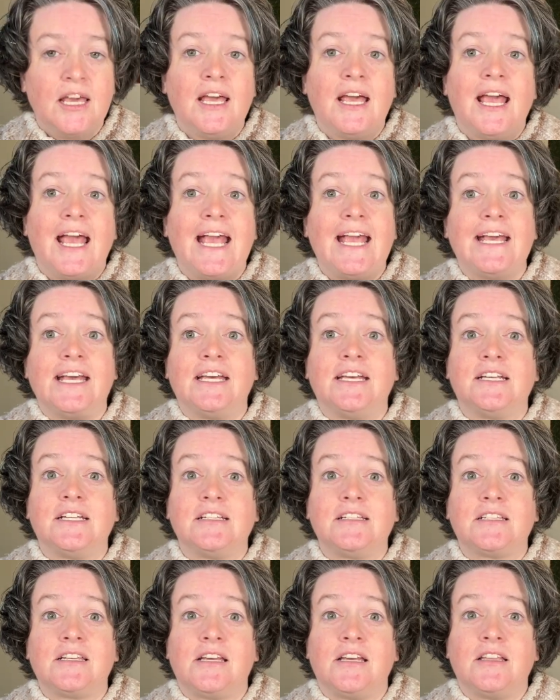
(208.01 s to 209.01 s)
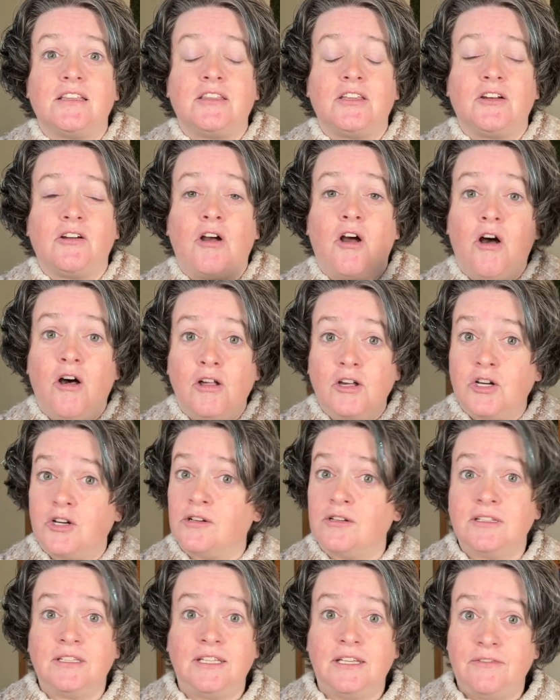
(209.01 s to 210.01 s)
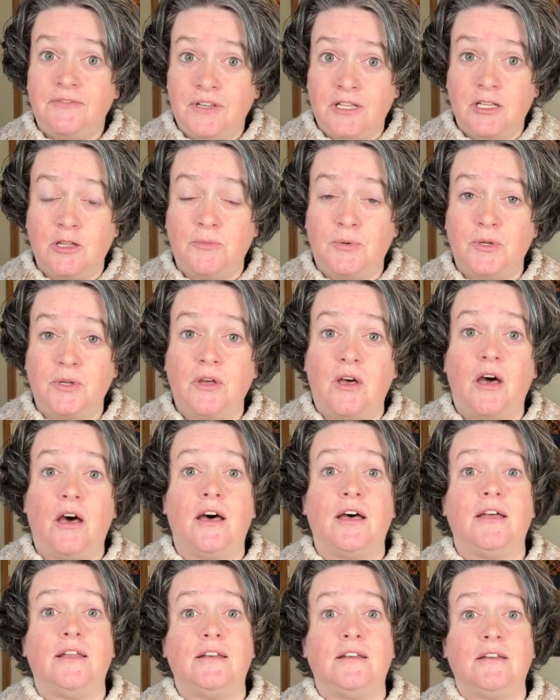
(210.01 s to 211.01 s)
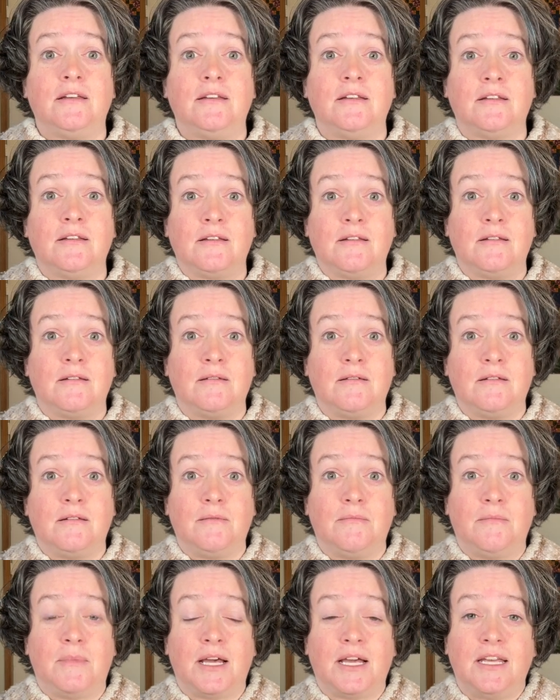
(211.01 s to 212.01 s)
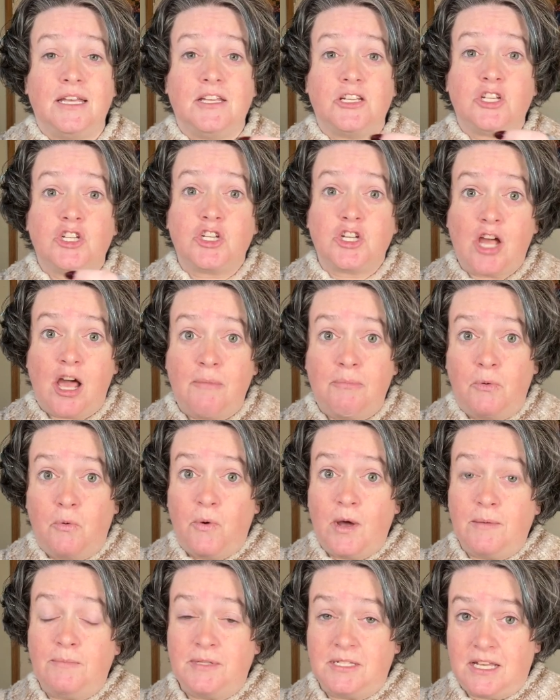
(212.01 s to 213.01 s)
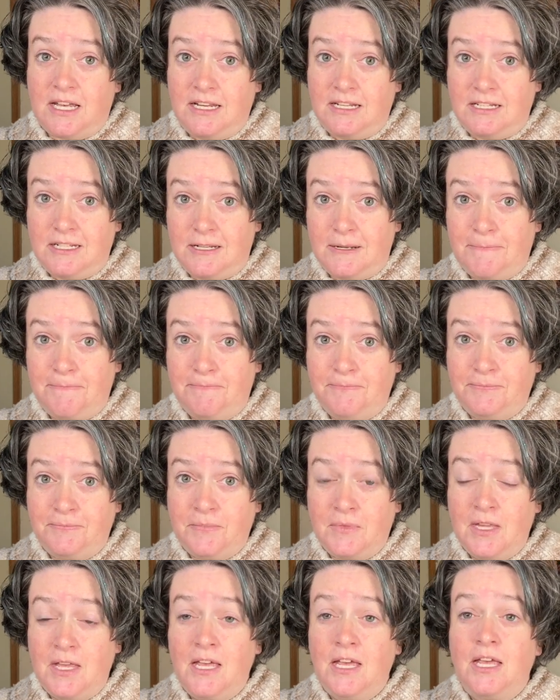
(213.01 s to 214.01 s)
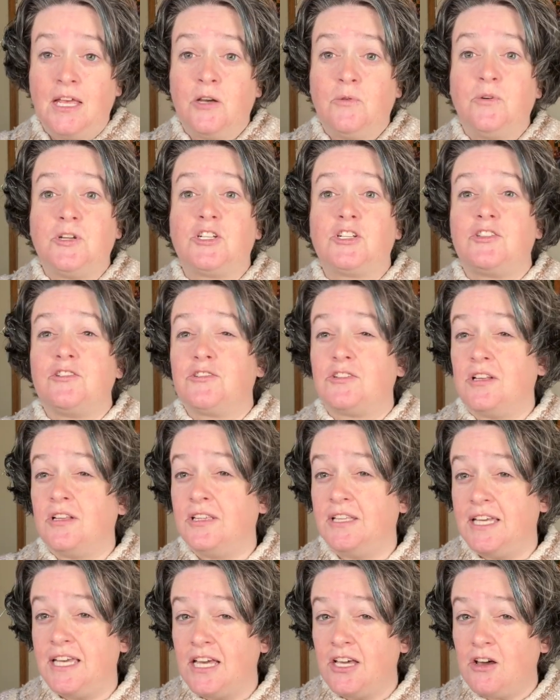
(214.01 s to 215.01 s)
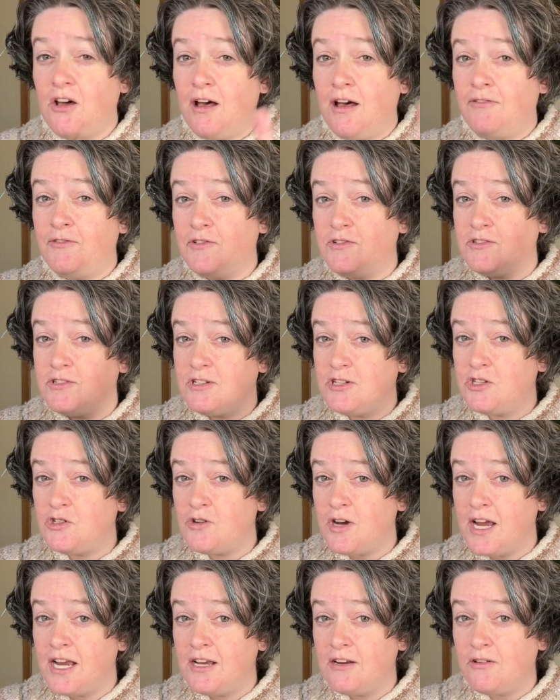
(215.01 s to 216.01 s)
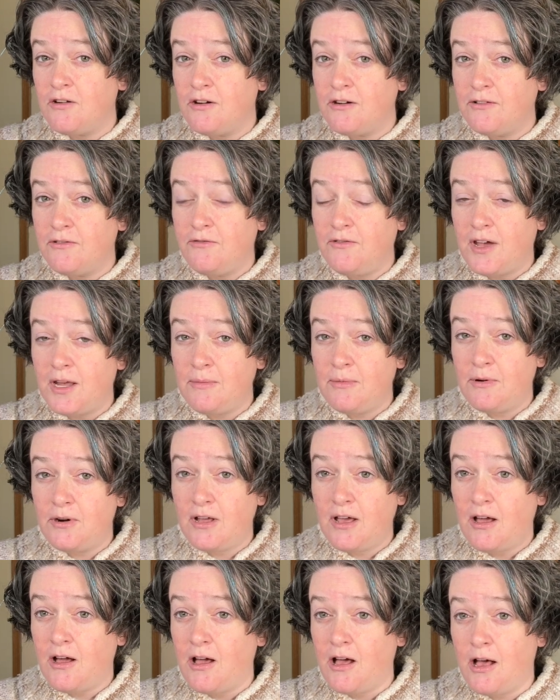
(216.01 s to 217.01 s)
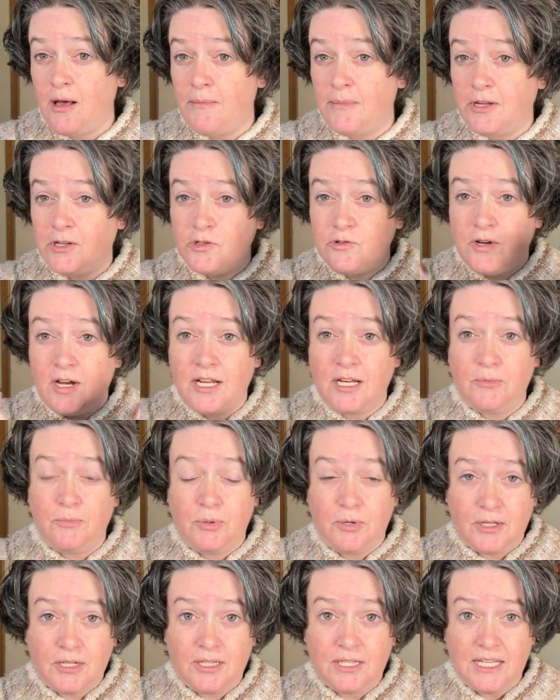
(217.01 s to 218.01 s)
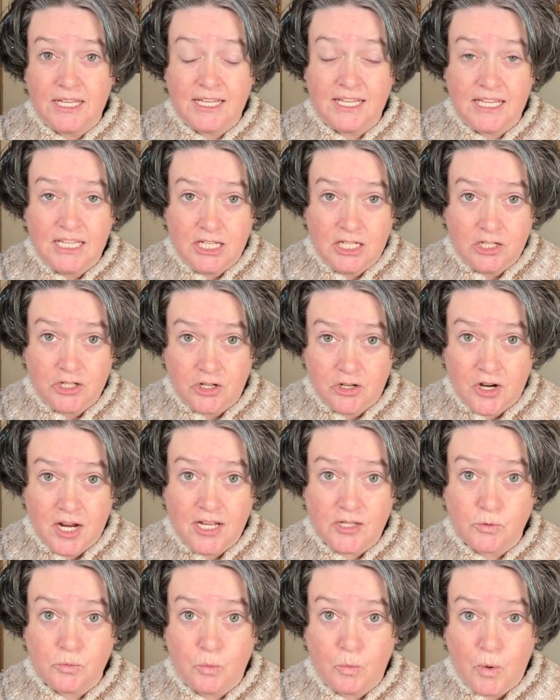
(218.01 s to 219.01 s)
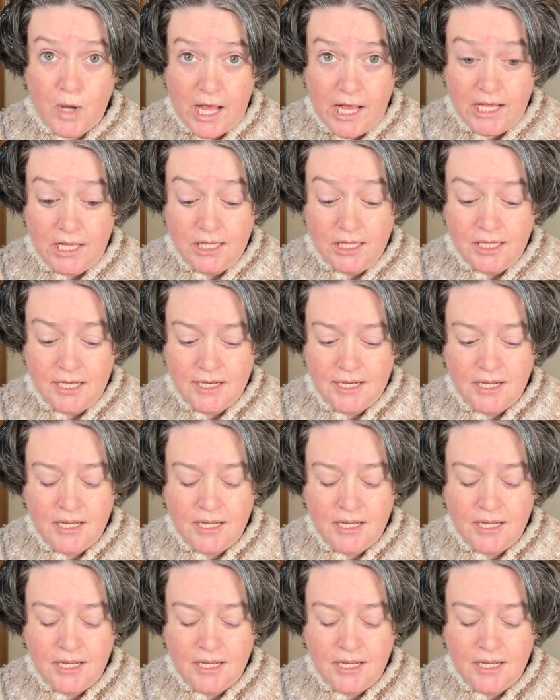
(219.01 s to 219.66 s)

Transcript: And they're all currently available on my shop website, which there's a link off of sundragonartandfiber.com. I'll try to put a link here as well.